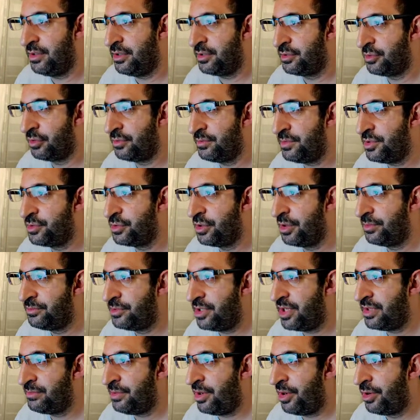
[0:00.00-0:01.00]
it told me to
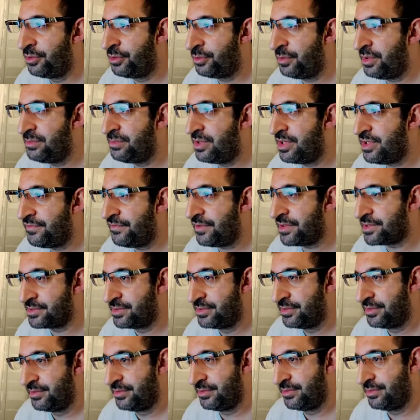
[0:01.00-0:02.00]
update my Android
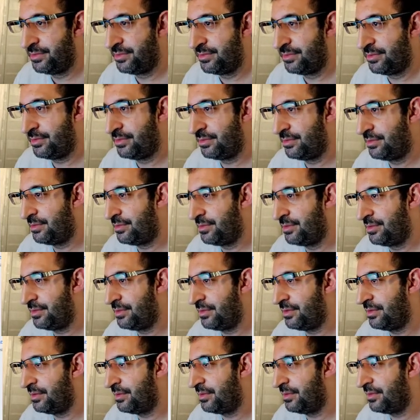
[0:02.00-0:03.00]
manifest.
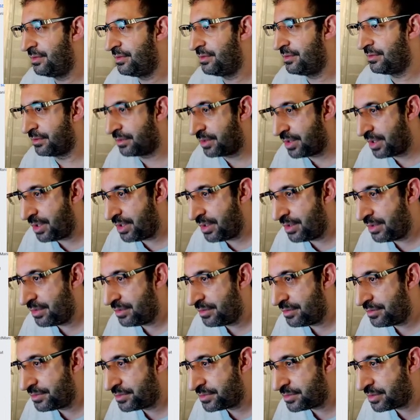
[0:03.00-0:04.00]
Okay,
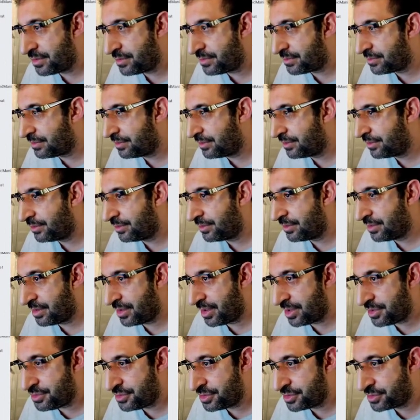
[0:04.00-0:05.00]
so
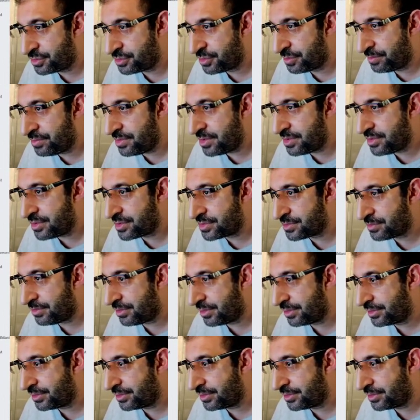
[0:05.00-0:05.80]
I just copy this